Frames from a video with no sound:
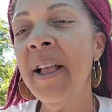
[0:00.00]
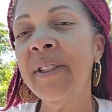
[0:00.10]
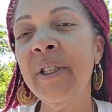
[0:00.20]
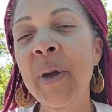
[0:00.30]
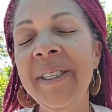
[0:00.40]

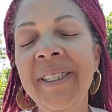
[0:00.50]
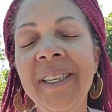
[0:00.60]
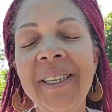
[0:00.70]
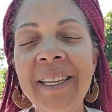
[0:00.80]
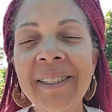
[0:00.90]
So
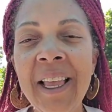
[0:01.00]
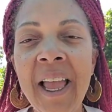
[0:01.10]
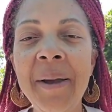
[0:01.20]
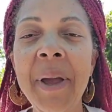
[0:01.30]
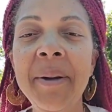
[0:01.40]
until next
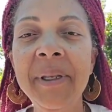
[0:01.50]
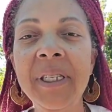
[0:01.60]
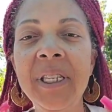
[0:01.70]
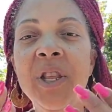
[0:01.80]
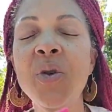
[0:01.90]
time, I'm
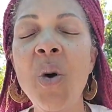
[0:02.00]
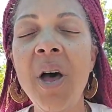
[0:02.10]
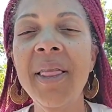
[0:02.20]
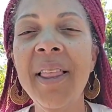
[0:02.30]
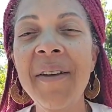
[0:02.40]
sending you
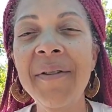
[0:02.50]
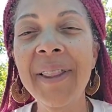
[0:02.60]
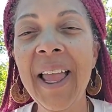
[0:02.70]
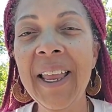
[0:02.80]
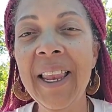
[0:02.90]
all love,
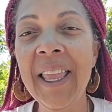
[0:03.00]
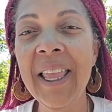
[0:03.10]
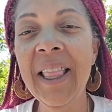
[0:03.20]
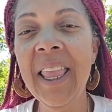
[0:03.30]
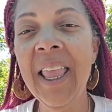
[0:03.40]
light, and
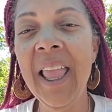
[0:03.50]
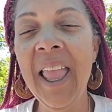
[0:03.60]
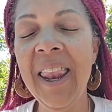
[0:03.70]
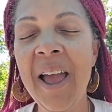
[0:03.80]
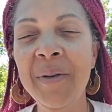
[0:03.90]
healing,
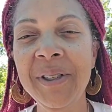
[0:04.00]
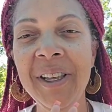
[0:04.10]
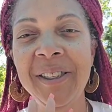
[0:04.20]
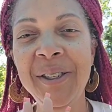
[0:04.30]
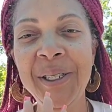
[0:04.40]
and I will
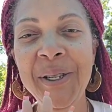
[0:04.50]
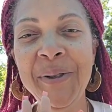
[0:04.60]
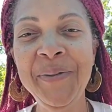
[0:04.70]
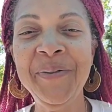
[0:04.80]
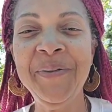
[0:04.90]
talk to you
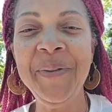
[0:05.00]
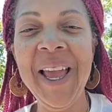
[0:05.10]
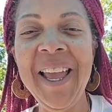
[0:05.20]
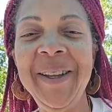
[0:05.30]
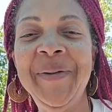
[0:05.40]
soon.
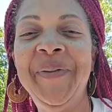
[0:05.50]
Bye.